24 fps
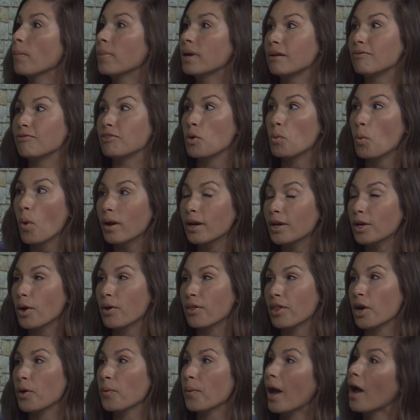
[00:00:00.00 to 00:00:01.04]
But if you want to go
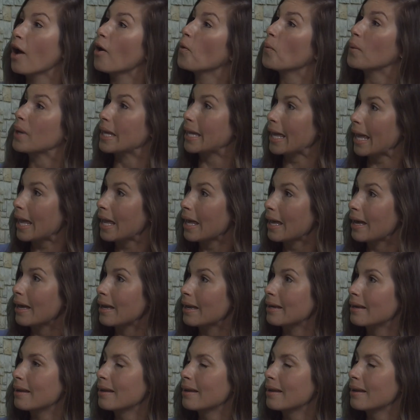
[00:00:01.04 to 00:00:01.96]
that route, we can.